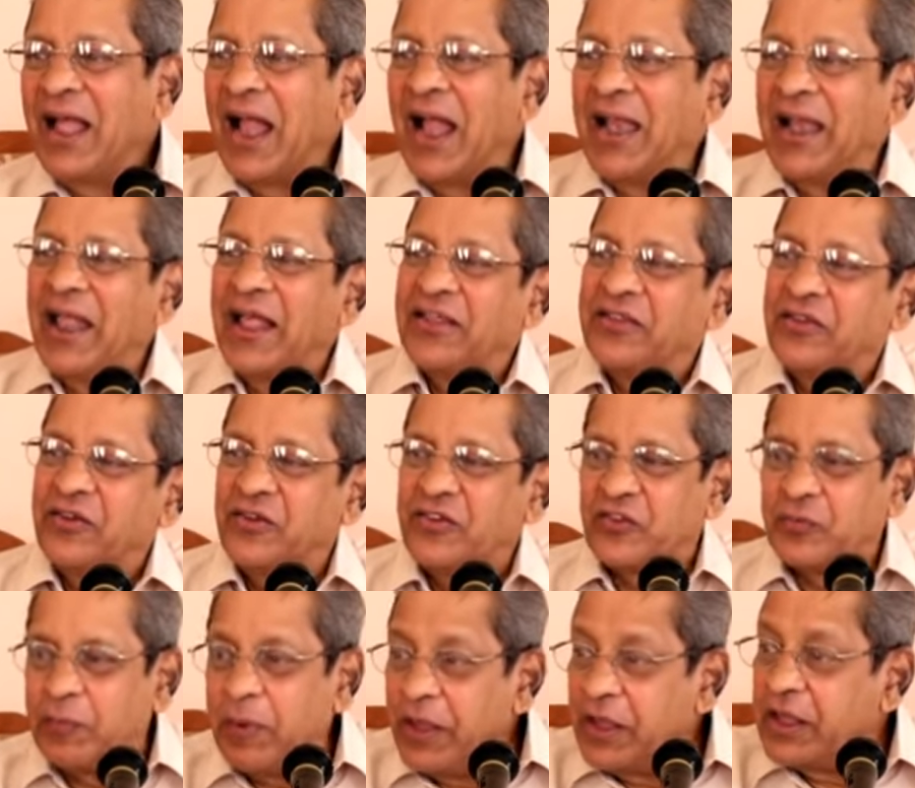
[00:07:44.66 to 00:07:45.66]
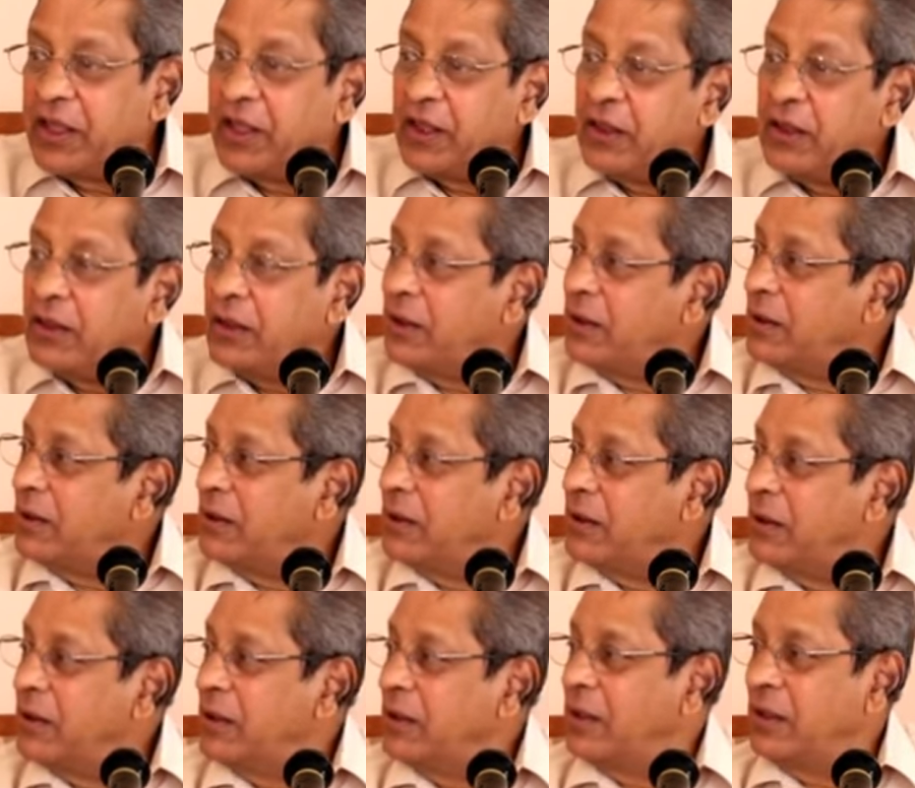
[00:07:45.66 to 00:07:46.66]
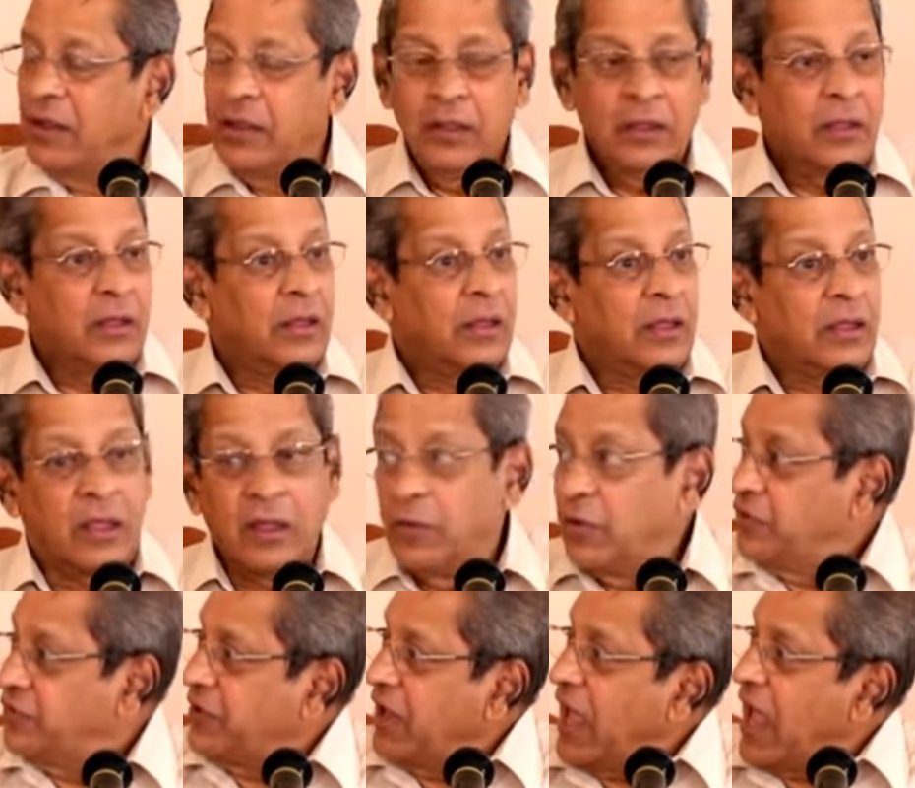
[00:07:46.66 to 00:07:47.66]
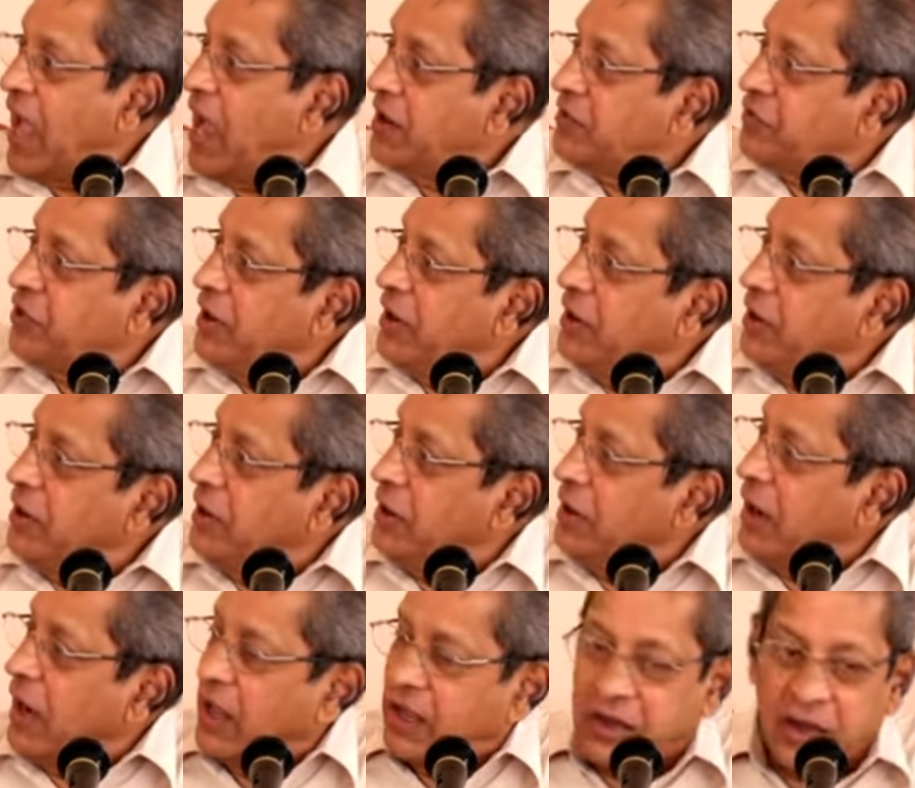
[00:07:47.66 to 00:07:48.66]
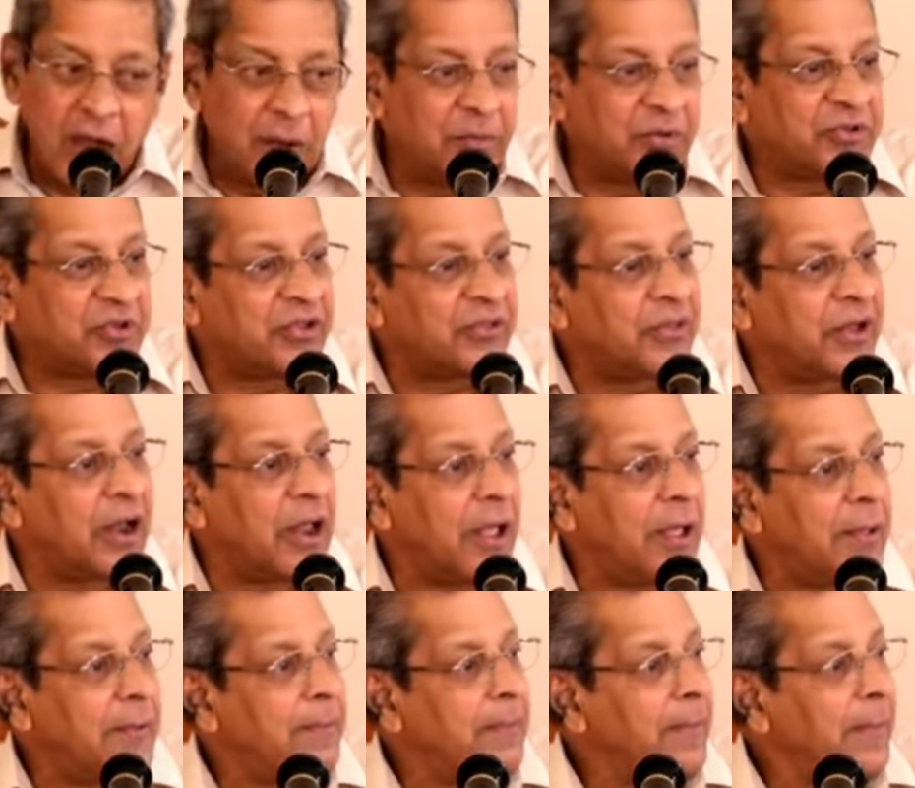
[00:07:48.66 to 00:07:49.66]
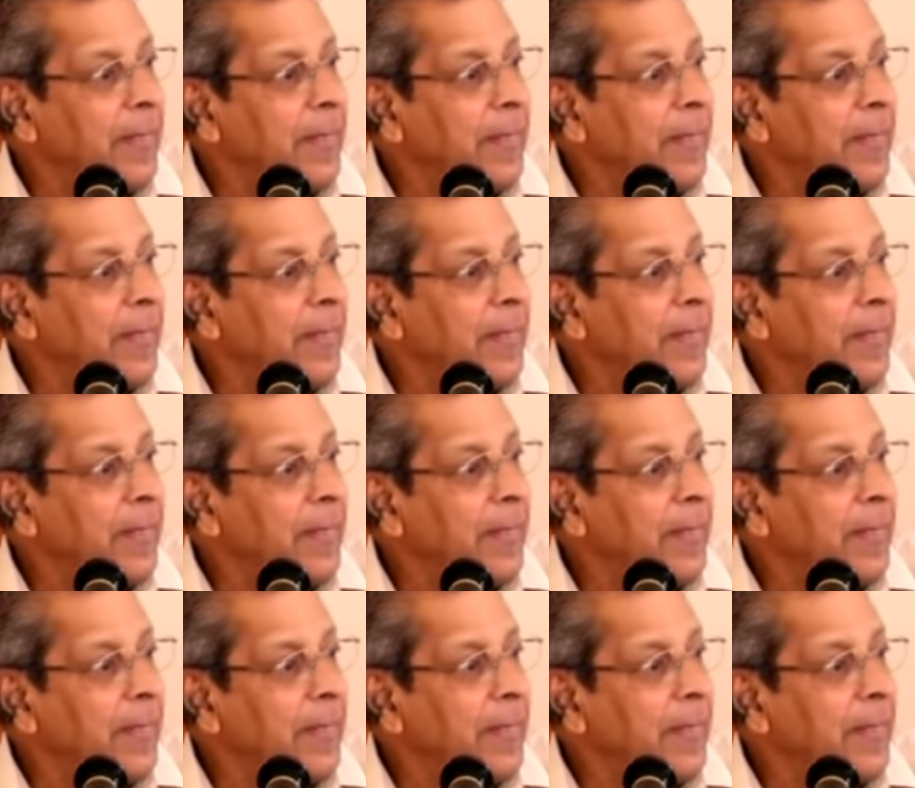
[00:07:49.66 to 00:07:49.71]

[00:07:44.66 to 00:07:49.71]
And as he was speaking, he was acting like Ramachandra.